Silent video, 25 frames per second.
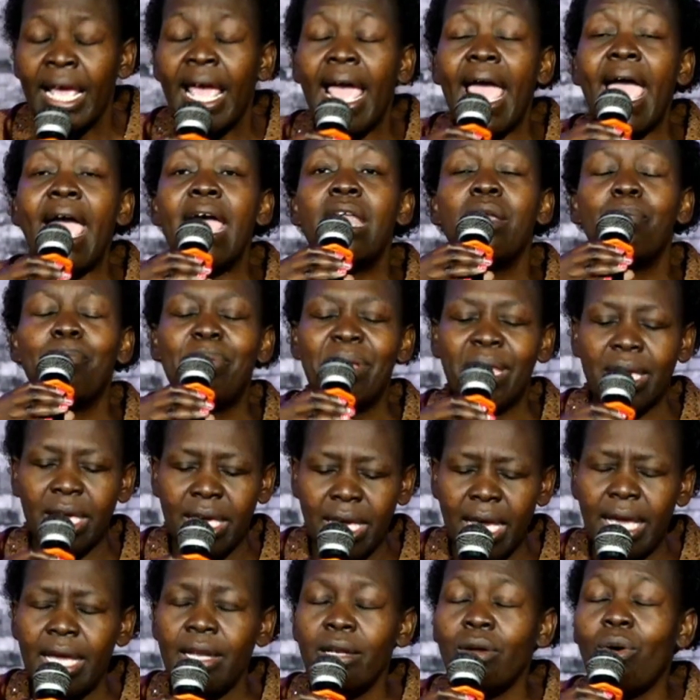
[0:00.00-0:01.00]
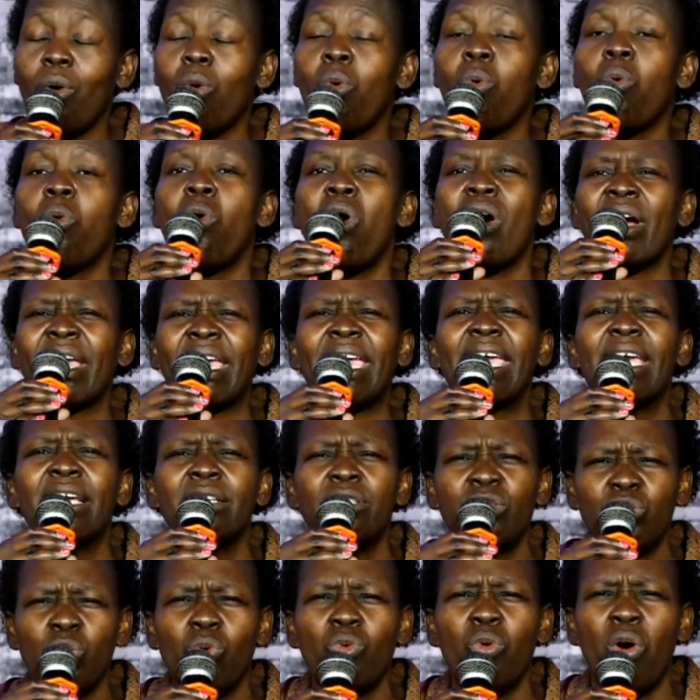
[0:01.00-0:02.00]
and begin walking
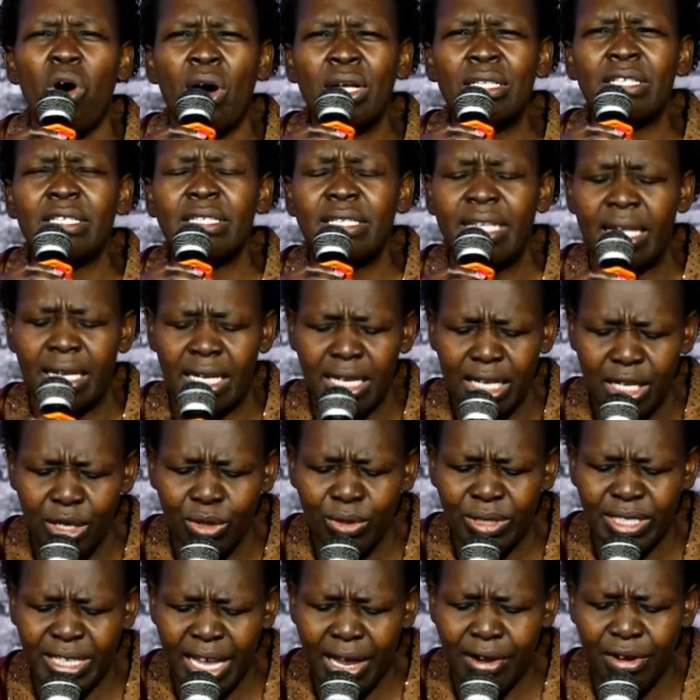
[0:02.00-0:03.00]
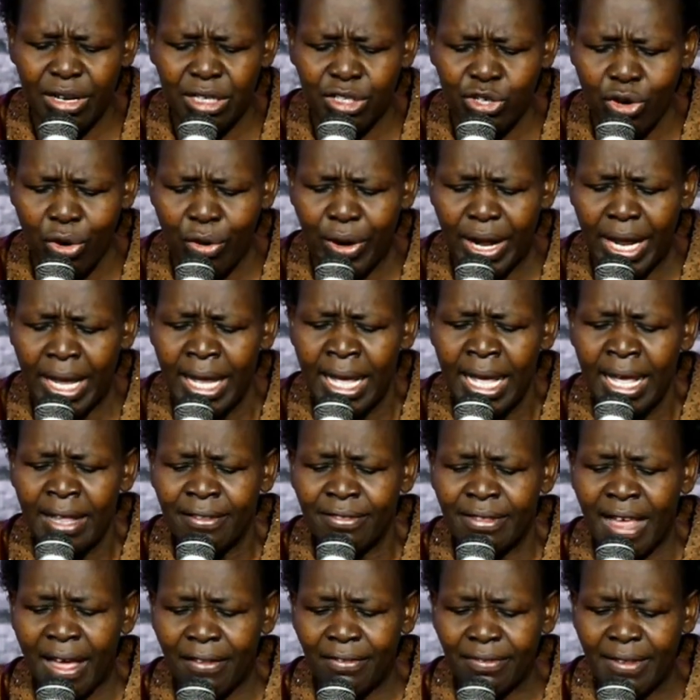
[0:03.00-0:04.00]
towards the new territory
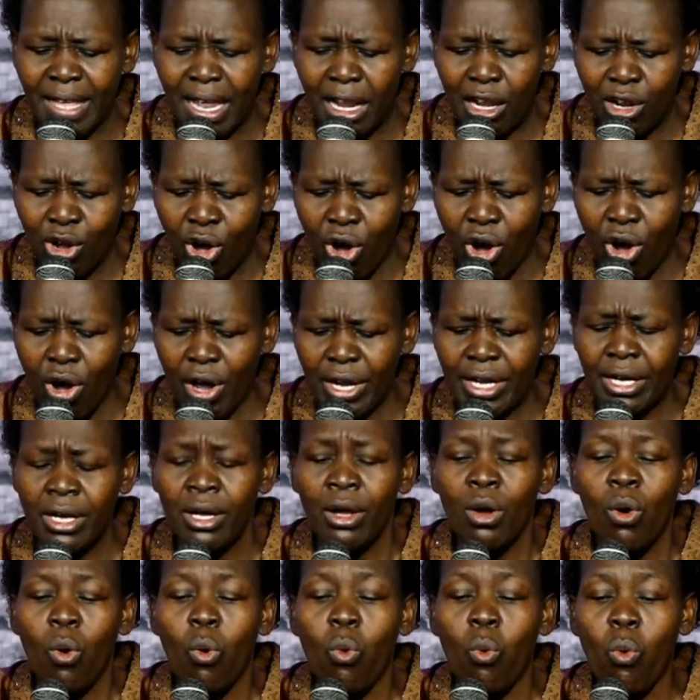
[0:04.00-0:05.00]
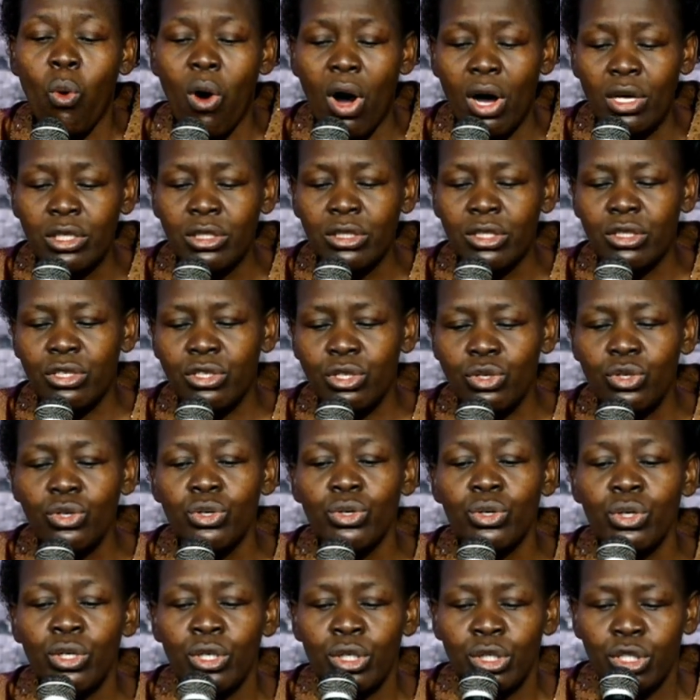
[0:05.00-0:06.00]
that the Lord wants
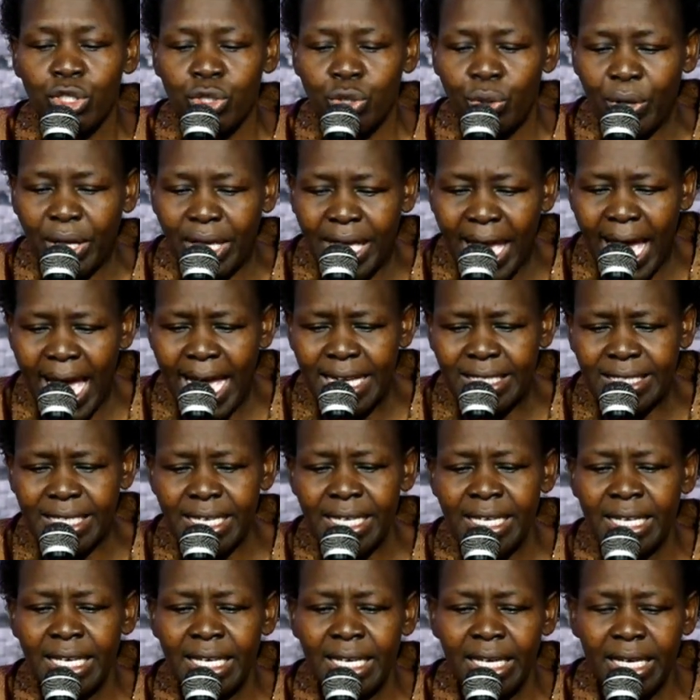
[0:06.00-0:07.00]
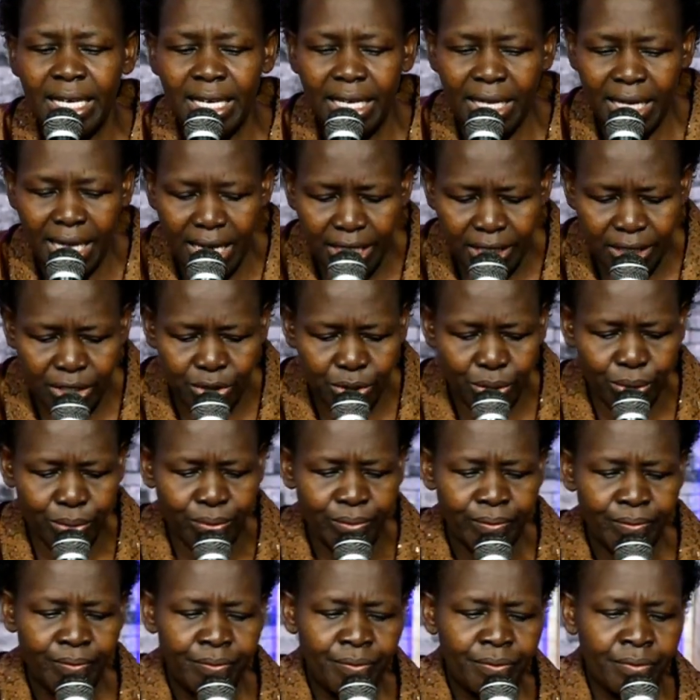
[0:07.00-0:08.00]
you to get into.
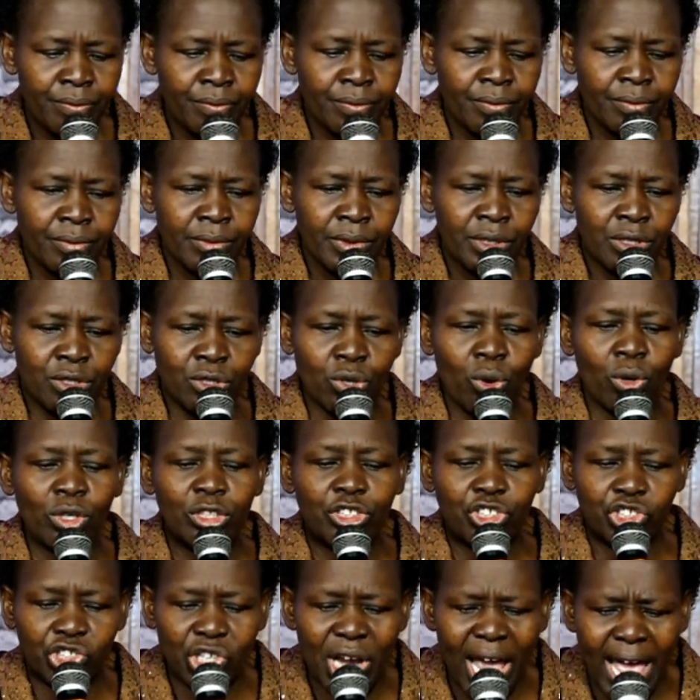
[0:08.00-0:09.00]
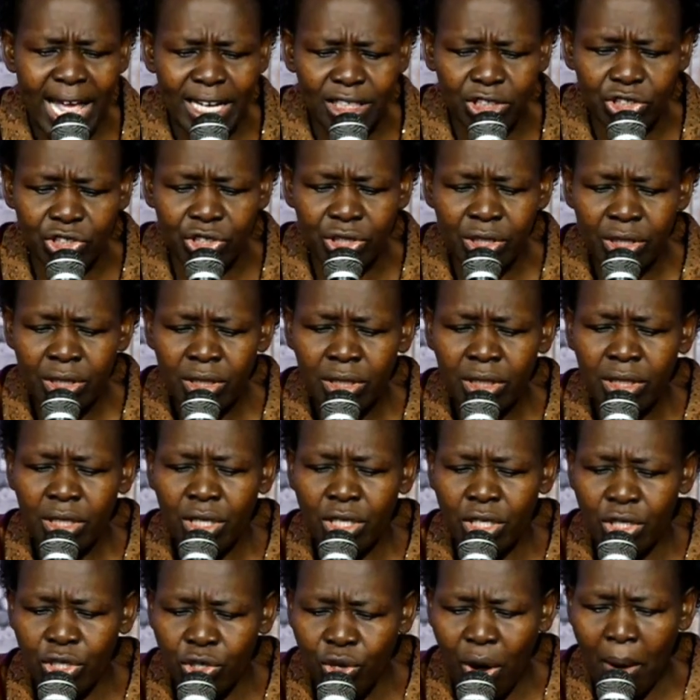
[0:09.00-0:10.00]
So change
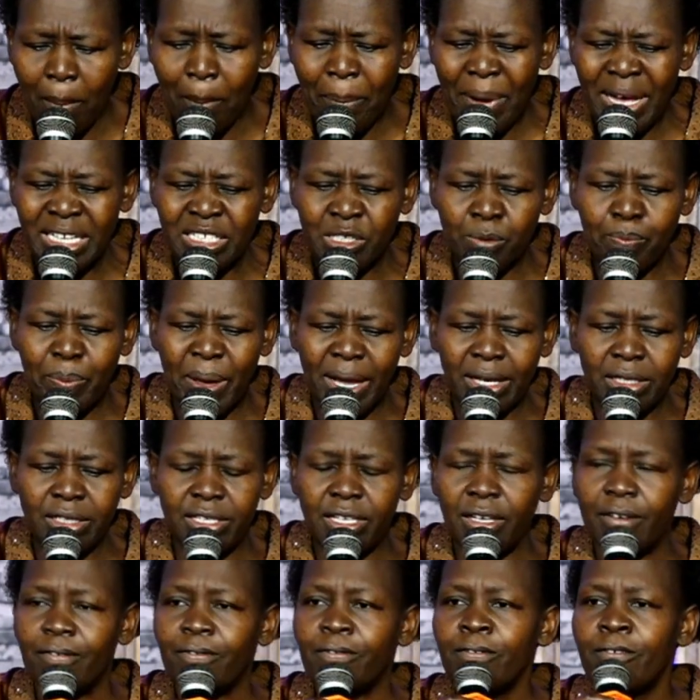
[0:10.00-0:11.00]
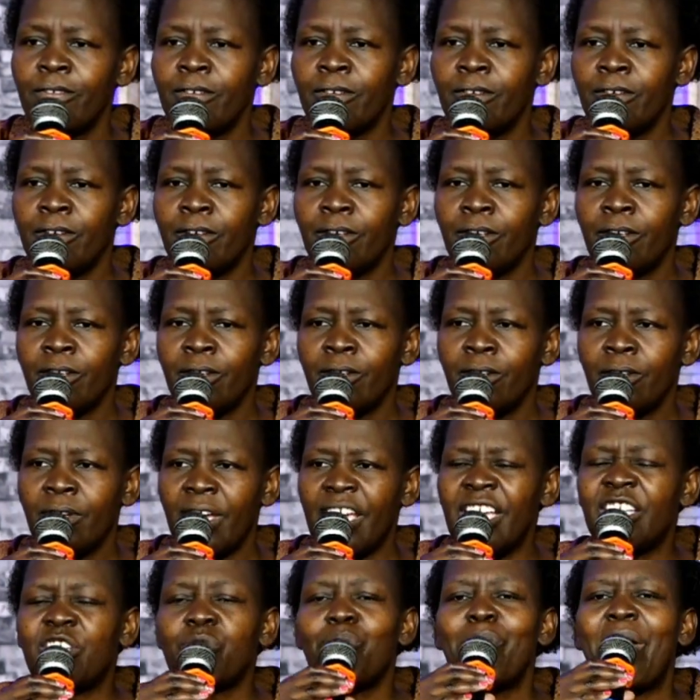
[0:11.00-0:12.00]
your perspective.
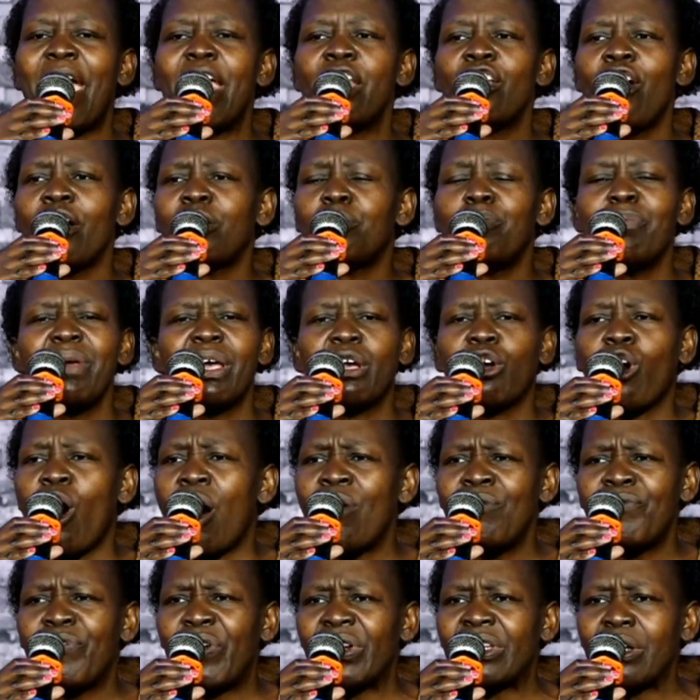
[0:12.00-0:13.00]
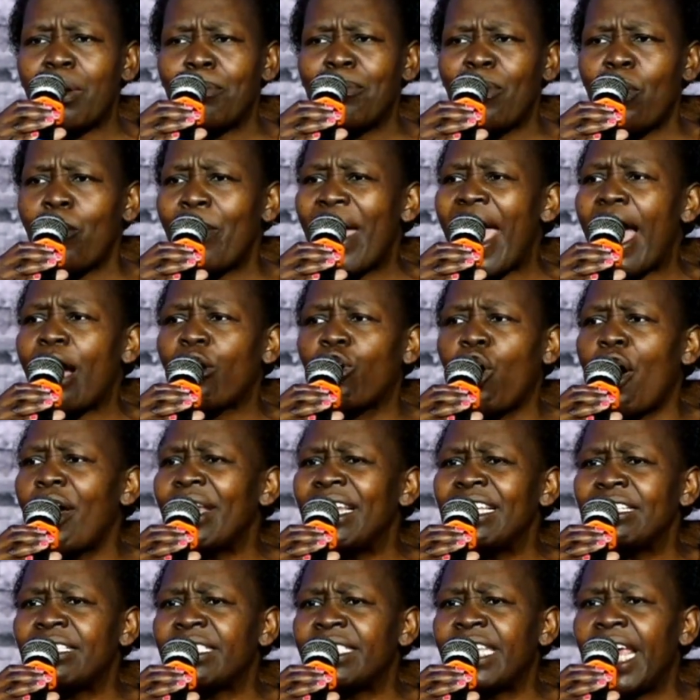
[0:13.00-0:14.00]
It may not be comfortable where
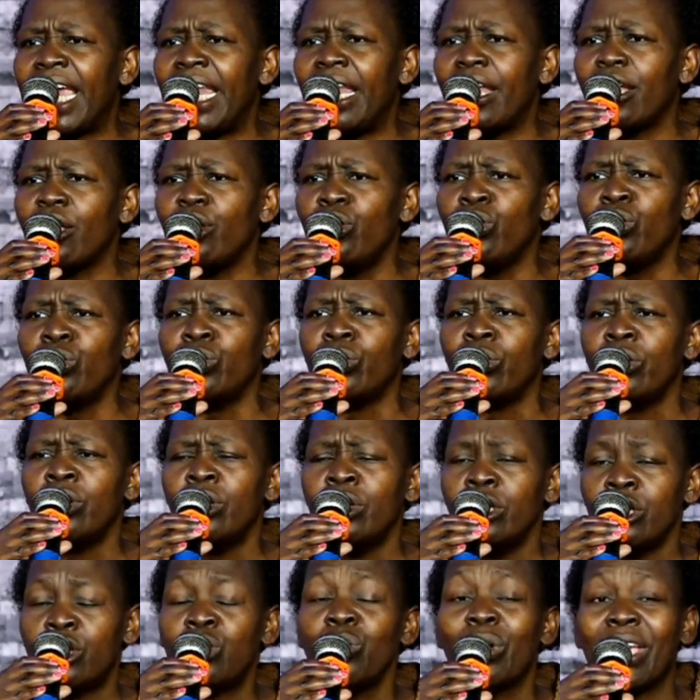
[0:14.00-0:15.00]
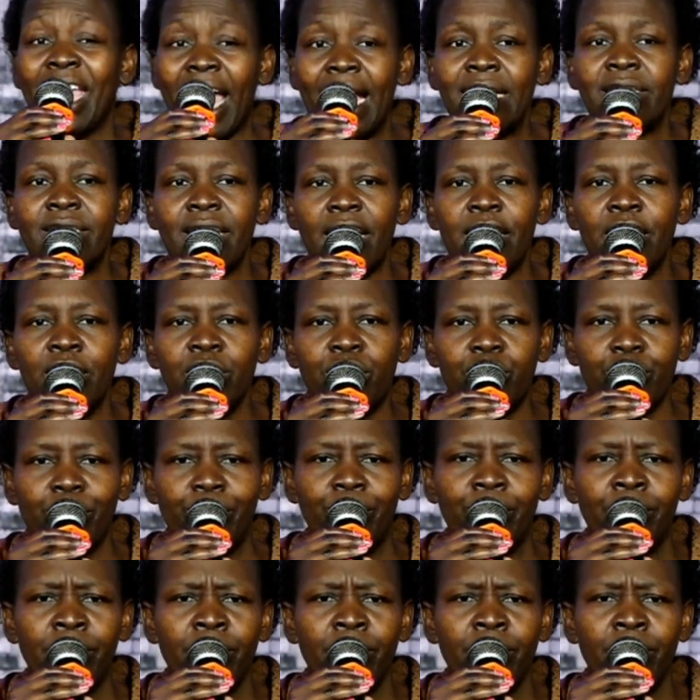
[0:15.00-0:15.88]
God is telling you to get into,